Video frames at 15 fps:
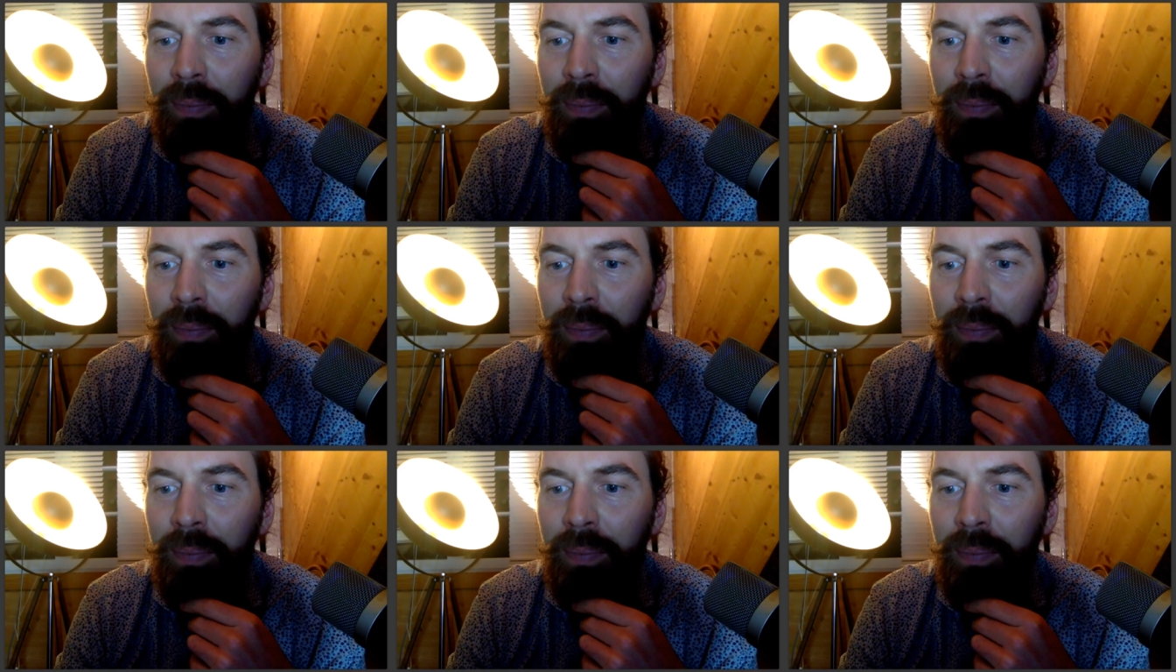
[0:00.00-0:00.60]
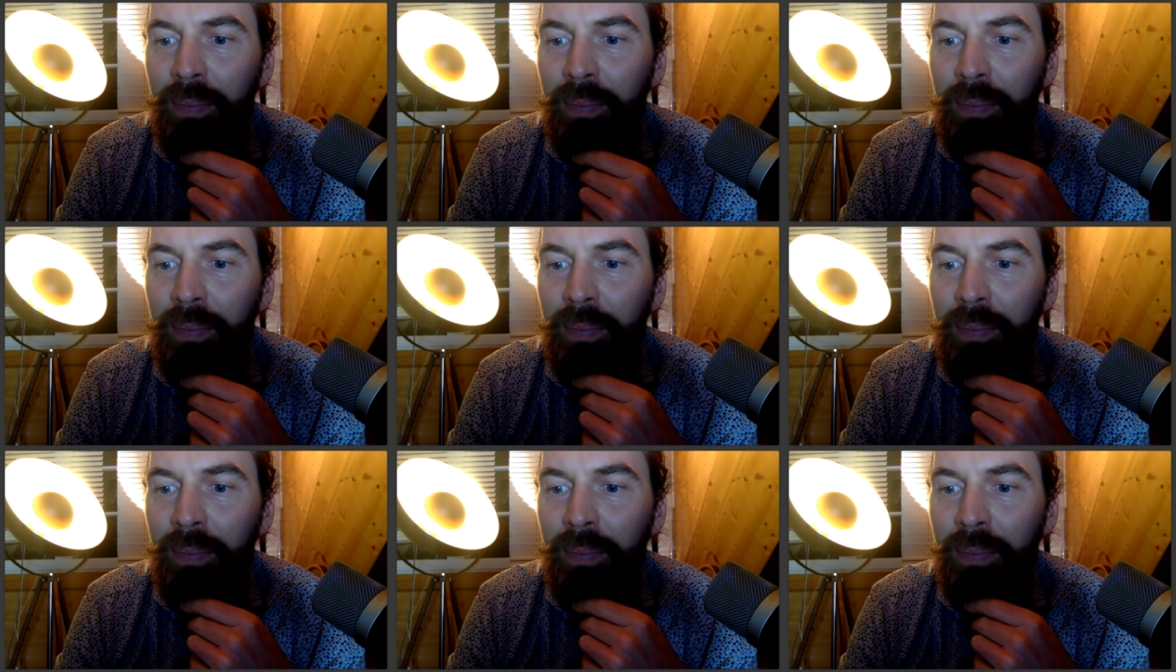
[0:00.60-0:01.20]
now we're
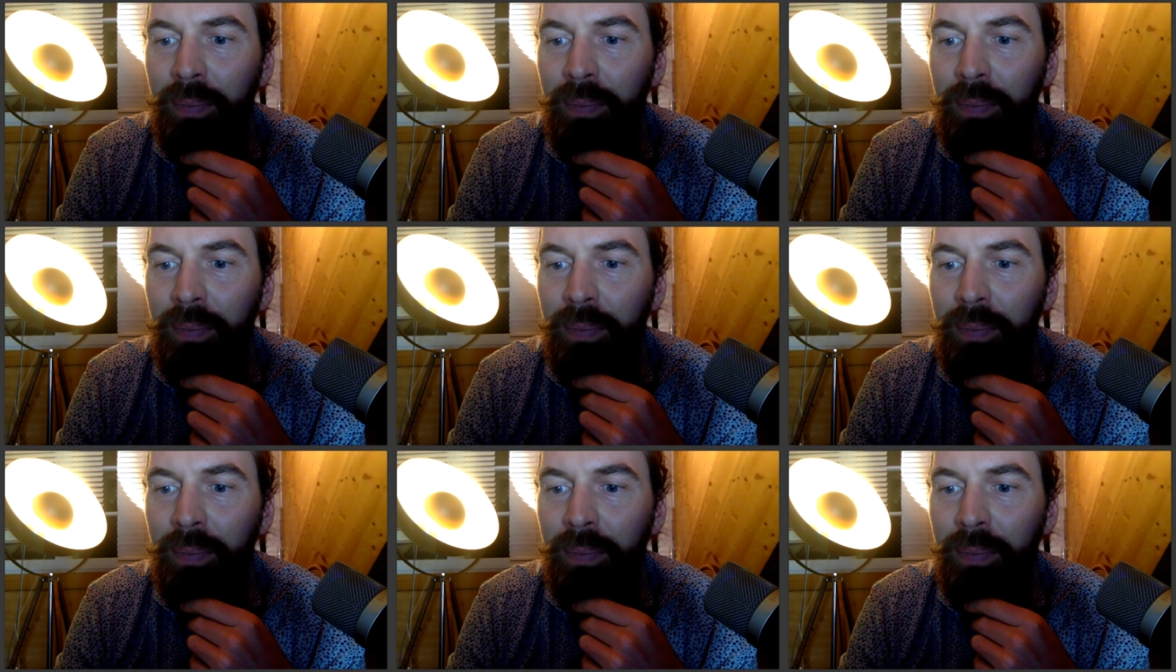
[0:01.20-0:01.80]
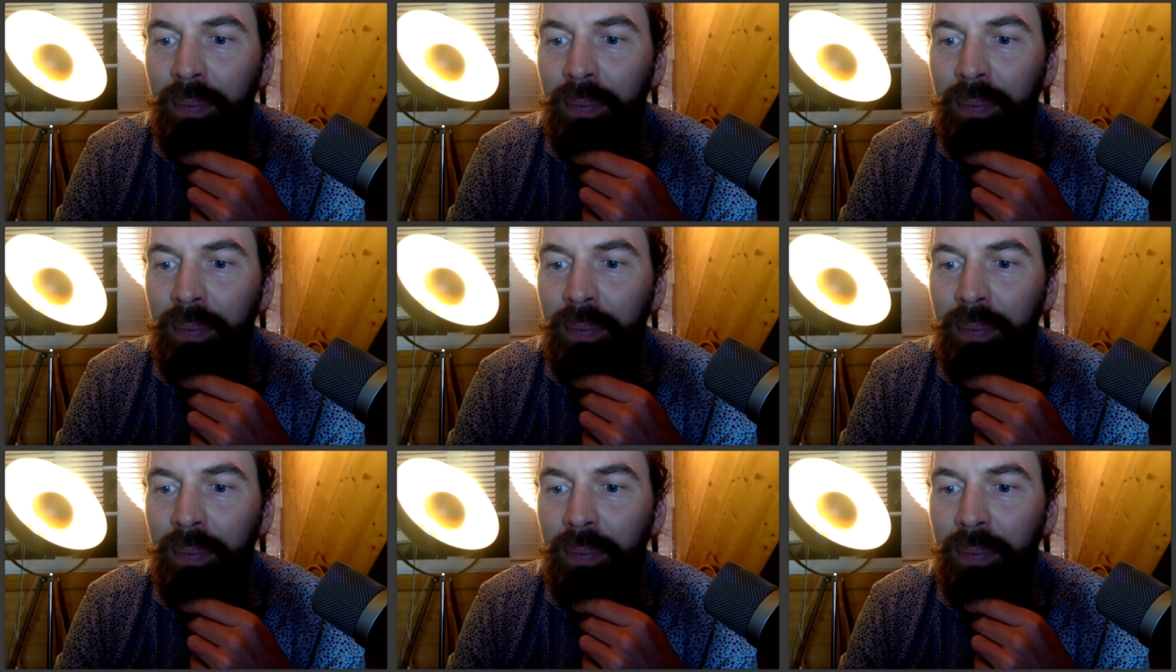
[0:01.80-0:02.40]
going to do
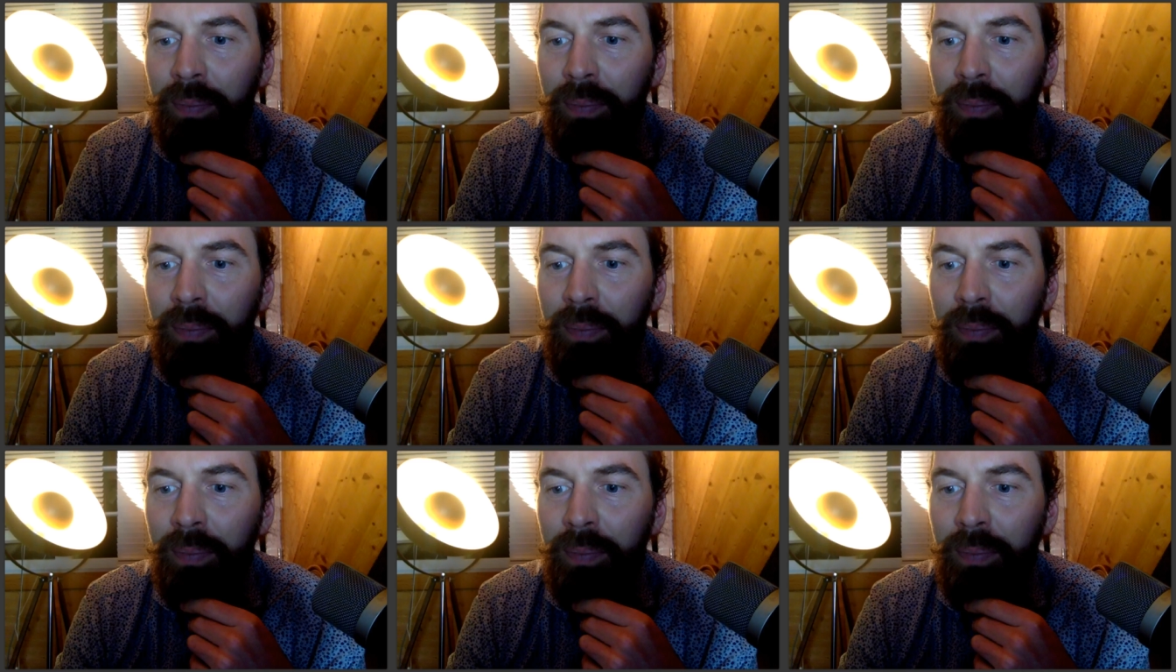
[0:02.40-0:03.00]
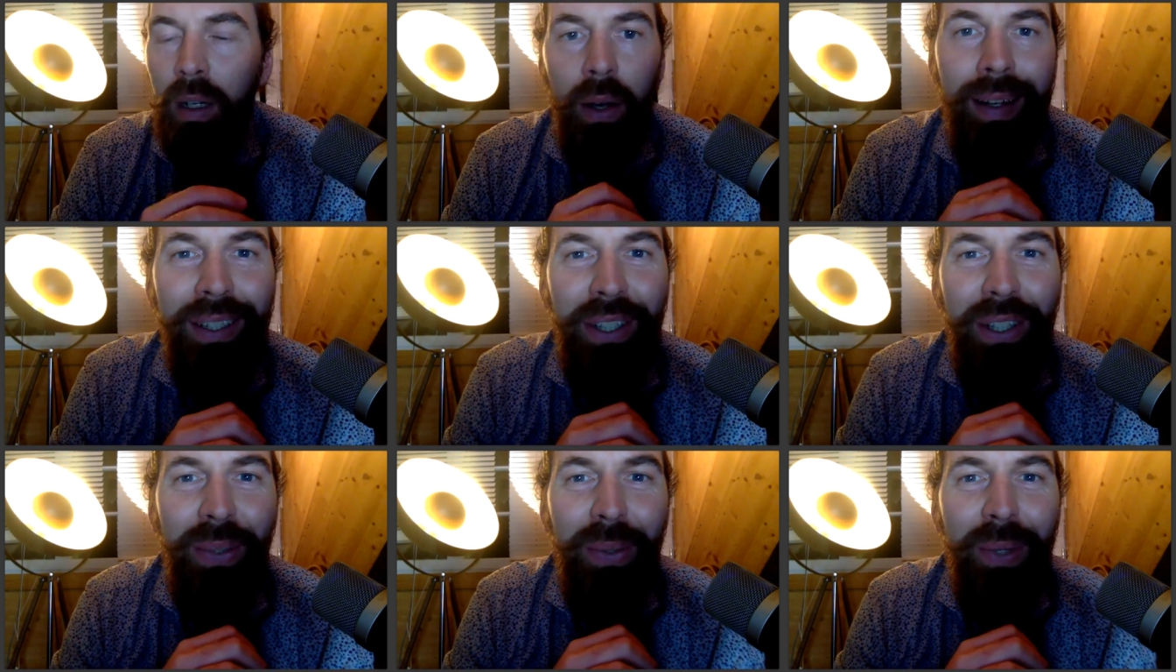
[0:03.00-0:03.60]
a
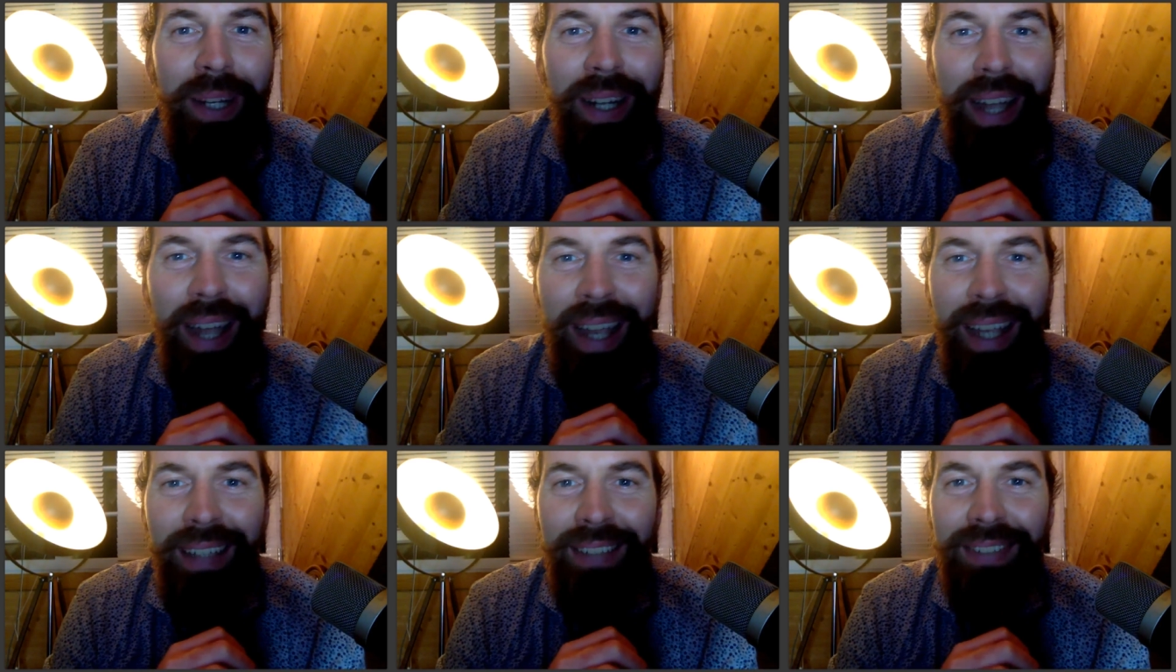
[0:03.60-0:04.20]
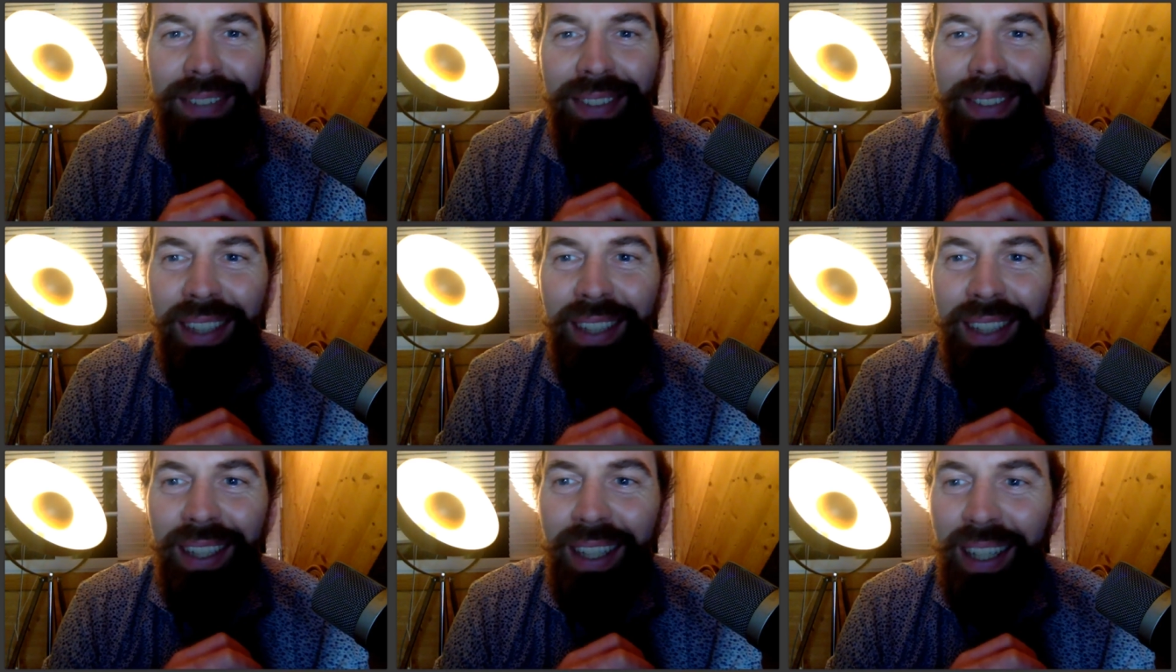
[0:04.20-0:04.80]
little Q&A,
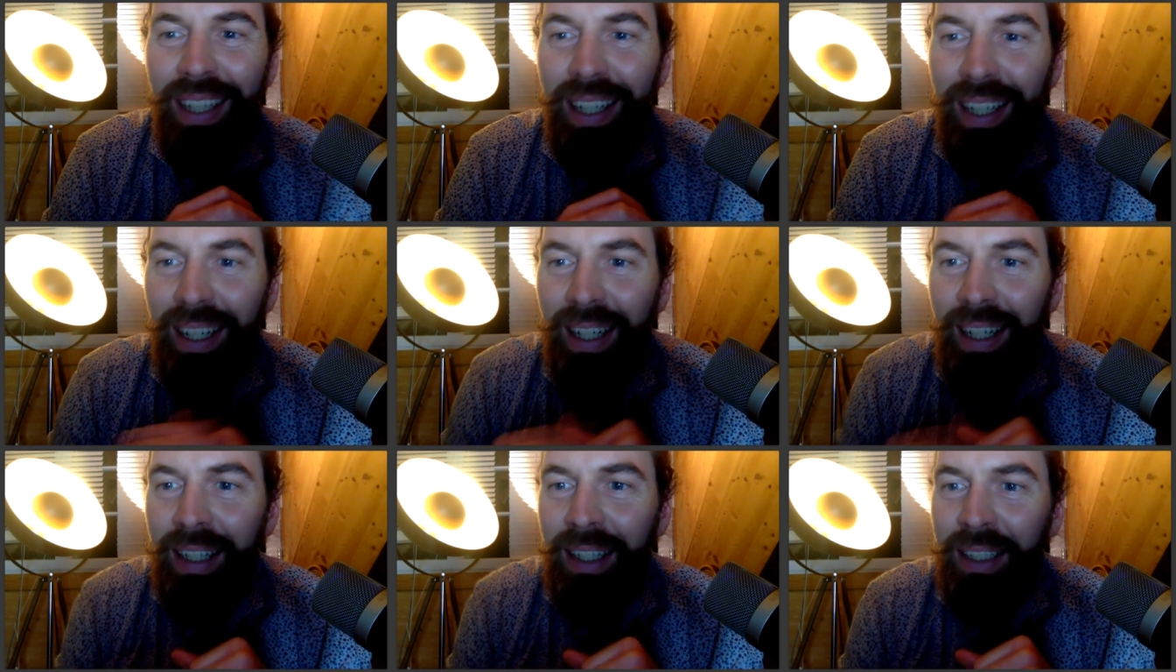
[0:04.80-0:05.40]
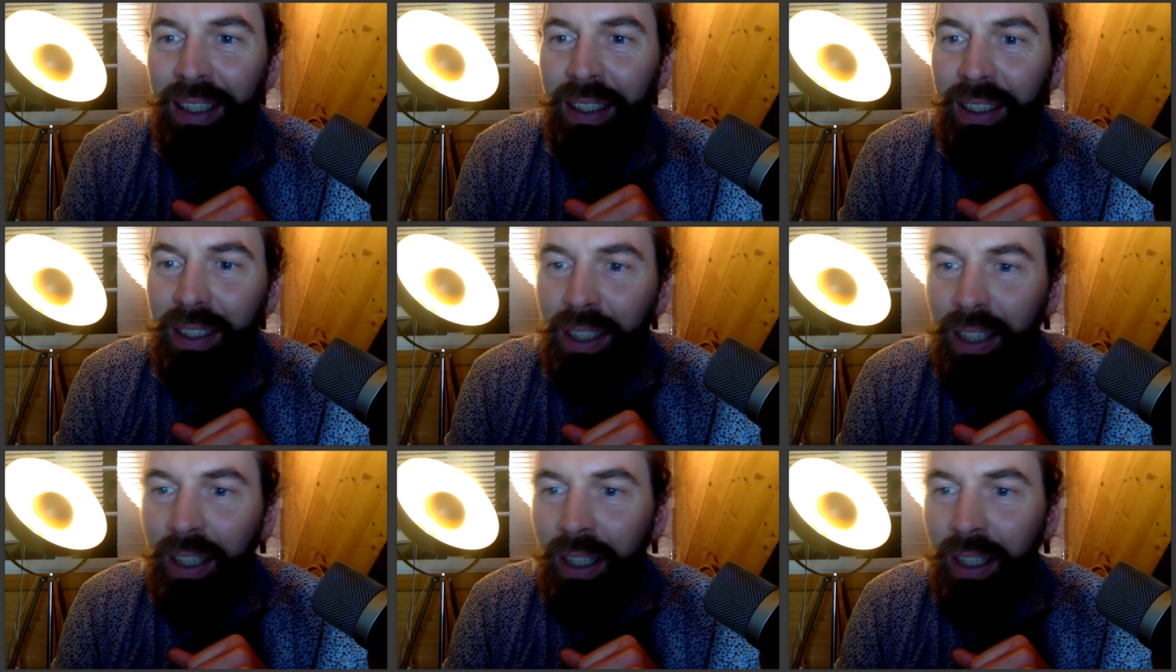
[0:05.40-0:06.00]
and